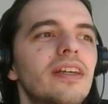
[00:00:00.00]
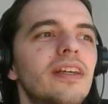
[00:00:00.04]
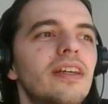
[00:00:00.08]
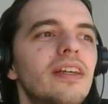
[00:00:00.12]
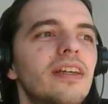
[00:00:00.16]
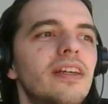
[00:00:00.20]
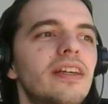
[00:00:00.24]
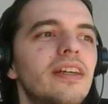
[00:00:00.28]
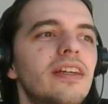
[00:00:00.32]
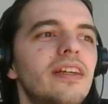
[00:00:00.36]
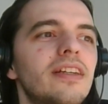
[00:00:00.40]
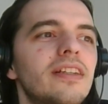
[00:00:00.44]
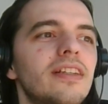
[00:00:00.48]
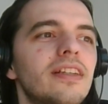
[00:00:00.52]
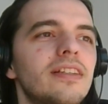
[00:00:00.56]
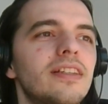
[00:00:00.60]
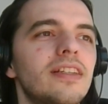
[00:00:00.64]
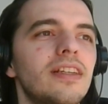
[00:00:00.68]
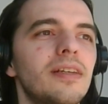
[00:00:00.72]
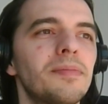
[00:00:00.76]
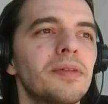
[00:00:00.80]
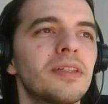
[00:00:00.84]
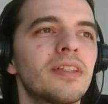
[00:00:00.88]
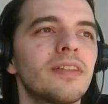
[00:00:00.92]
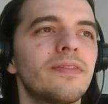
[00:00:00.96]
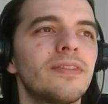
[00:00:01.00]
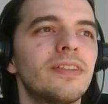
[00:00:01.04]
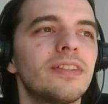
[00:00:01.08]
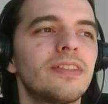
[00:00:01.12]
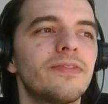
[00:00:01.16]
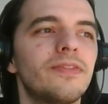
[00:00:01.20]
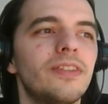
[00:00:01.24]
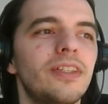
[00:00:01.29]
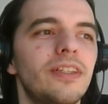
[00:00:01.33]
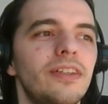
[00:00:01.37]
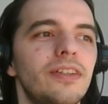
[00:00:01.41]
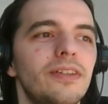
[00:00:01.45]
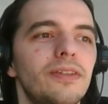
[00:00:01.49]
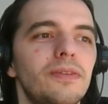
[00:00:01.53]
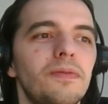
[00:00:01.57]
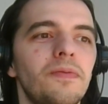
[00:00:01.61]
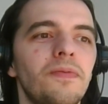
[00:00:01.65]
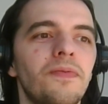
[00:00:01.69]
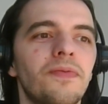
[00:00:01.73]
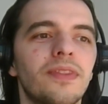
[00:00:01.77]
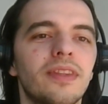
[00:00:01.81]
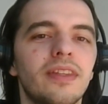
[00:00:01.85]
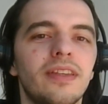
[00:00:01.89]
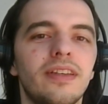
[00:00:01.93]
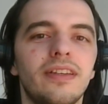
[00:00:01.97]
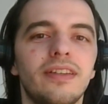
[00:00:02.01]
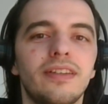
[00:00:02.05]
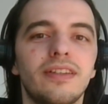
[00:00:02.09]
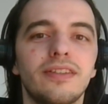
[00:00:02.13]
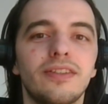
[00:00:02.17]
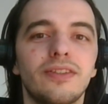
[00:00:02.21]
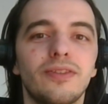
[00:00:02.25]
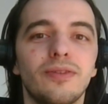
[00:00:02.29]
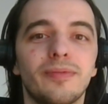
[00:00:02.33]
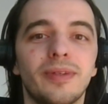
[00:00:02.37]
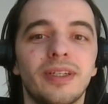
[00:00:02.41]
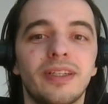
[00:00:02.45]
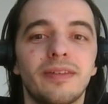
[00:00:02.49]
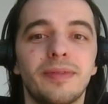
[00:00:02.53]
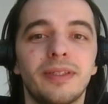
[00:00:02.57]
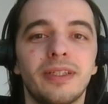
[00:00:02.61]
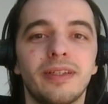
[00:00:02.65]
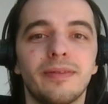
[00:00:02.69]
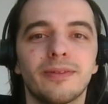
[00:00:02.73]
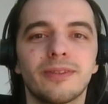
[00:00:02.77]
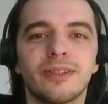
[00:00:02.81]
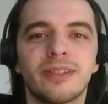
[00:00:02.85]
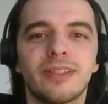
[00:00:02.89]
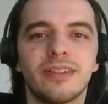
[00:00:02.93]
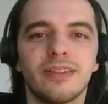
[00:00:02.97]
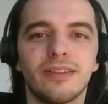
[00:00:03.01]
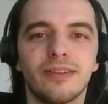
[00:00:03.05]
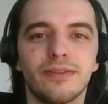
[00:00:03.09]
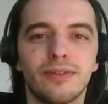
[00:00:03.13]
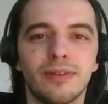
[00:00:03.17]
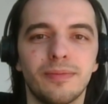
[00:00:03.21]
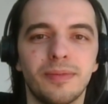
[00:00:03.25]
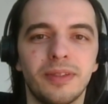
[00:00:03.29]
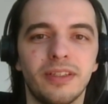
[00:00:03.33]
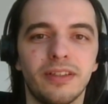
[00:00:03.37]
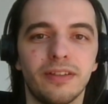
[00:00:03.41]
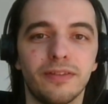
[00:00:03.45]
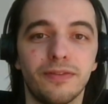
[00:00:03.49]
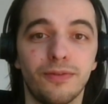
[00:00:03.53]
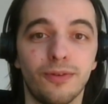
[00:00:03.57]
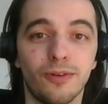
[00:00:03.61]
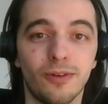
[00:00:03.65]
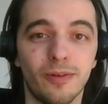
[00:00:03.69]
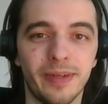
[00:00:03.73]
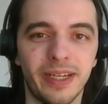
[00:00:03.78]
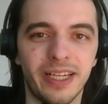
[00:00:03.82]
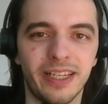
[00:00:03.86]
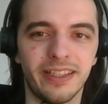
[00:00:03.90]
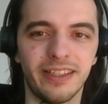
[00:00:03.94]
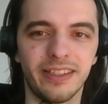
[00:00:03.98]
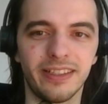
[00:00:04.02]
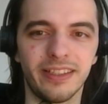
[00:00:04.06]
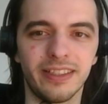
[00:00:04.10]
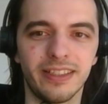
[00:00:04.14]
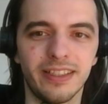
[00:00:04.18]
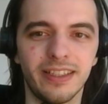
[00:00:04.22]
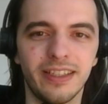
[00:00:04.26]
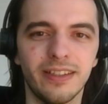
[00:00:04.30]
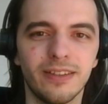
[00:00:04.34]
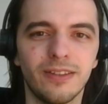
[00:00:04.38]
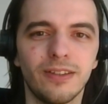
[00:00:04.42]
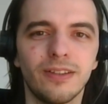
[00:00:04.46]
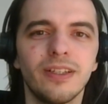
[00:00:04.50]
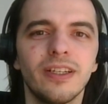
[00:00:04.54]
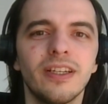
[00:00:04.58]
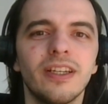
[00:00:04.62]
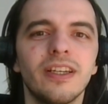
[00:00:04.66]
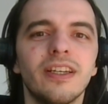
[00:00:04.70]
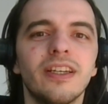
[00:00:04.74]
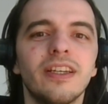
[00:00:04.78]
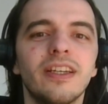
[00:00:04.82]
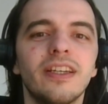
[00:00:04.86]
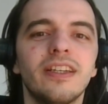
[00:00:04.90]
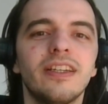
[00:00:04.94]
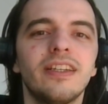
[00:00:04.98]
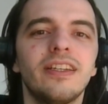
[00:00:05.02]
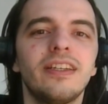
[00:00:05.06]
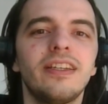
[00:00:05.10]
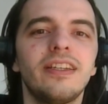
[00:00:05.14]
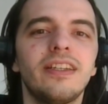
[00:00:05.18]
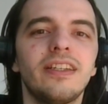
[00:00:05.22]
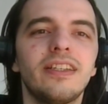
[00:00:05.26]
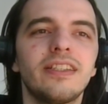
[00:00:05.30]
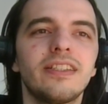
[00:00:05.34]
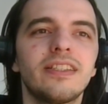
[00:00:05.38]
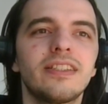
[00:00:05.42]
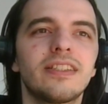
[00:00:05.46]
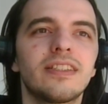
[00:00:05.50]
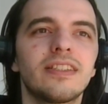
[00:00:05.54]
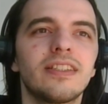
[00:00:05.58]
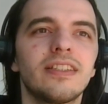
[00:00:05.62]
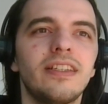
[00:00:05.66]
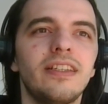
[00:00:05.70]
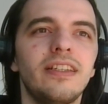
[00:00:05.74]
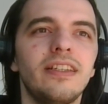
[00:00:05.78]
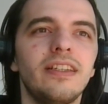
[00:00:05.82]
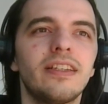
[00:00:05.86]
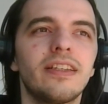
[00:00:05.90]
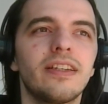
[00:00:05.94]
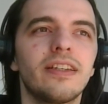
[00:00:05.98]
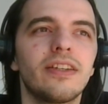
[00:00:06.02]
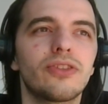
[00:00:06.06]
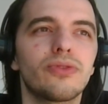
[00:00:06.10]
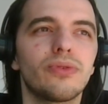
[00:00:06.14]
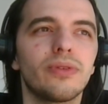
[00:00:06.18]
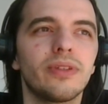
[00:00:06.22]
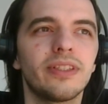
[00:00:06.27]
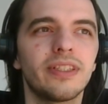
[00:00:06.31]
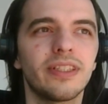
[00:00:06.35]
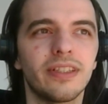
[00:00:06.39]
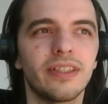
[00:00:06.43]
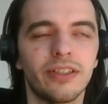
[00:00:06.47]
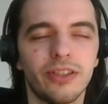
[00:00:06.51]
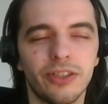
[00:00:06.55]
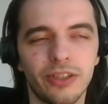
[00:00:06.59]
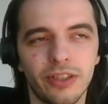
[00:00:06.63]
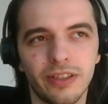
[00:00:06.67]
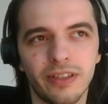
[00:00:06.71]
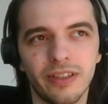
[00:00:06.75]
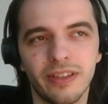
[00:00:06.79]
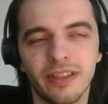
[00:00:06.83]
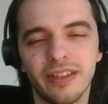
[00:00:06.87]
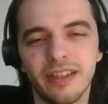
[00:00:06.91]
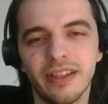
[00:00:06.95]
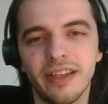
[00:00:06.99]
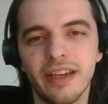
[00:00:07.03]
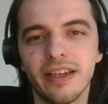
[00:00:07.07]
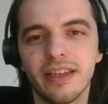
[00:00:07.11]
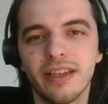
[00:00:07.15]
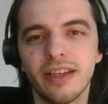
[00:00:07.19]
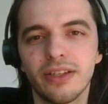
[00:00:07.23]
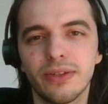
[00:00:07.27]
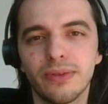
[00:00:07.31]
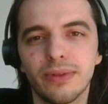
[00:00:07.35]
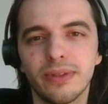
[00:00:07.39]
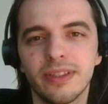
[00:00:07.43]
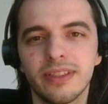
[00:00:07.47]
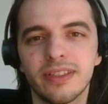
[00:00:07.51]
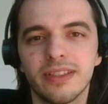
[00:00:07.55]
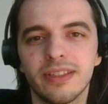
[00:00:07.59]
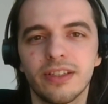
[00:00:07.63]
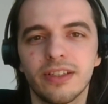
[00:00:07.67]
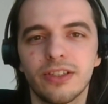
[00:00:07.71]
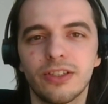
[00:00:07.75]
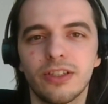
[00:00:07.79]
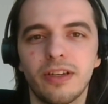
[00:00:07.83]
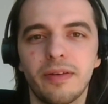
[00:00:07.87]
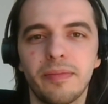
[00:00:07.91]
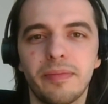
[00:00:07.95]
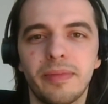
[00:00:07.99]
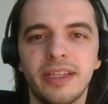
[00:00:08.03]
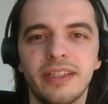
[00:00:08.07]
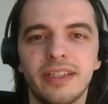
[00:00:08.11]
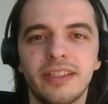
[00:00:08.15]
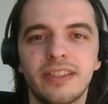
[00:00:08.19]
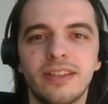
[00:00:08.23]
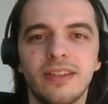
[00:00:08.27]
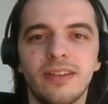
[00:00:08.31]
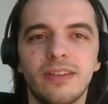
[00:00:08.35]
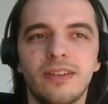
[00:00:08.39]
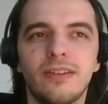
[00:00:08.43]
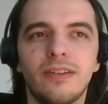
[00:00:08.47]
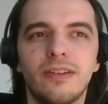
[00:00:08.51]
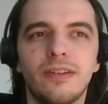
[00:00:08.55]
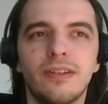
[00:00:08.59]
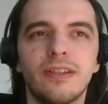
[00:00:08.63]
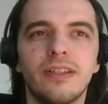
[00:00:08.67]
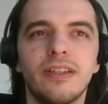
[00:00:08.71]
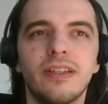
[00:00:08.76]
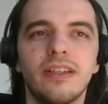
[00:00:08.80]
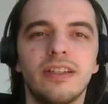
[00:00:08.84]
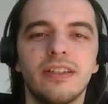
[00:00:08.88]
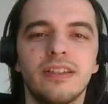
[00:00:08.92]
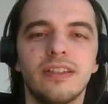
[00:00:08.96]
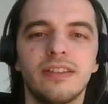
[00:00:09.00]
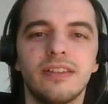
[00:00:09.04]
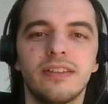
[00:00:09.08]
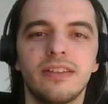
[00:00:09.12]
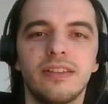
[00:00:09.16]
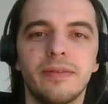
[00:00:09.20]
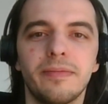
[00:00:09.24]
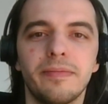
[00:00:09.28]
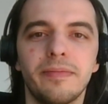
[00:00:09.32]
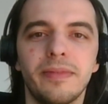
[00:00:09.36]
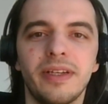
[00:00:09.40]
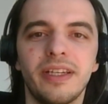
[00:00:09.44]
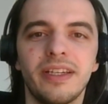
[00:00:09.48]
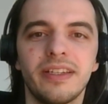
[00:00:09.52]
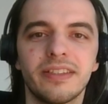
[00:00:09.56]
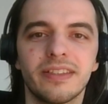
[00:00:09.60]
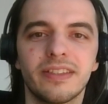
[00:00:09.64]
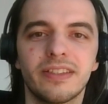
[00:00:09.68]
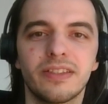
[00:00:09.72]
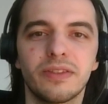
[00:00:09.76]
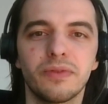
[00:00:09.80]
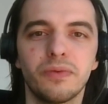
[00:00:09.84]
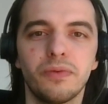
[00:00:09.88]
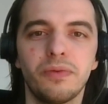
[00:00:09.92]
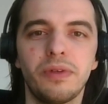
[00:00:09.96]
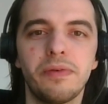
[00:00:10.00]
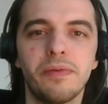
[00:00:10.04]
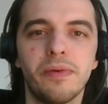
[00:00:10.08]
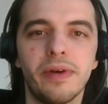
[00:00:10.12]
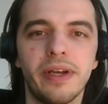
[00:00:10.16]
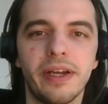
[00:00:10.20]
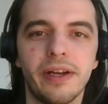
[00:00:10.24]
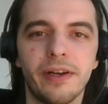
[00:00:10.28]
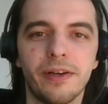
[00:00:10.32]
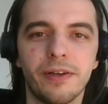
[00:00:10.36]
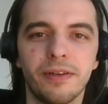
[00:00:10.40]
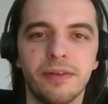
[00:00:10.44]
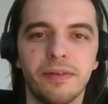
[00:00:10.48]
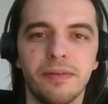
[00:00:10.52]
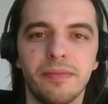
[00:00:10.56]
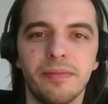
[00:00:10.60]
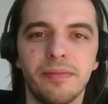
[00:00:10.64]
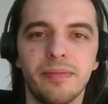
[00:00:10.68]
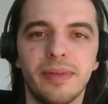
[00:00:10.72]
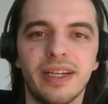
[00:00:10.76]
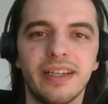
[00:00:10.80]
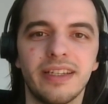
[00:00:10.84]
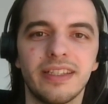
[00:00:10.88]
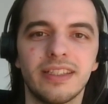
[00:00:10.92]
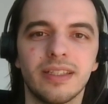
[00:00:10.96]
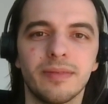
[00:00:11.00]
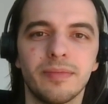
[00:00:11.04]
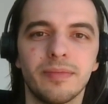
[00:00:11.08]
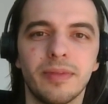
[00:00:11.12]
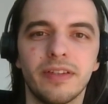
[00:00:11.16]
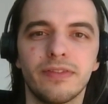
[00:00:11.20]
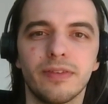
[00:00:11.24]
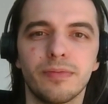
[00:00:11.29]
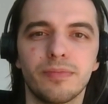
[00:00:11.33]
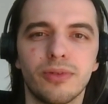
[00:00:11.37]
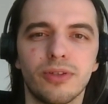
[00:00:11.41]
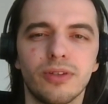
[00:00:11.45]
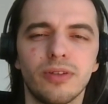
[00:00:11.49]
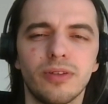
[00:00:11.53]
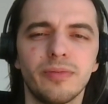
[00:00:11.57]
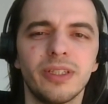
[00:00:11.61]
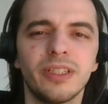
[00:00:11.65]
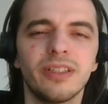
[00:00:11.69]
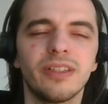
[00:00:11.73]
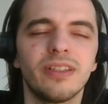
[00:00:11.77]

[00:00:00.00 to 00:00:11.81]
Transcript: And the topic of this video, as you might have been able to tell from the format and the title, is a casual discussion. A casual discussion based on The Masks We Wear by Samantha Pearlman.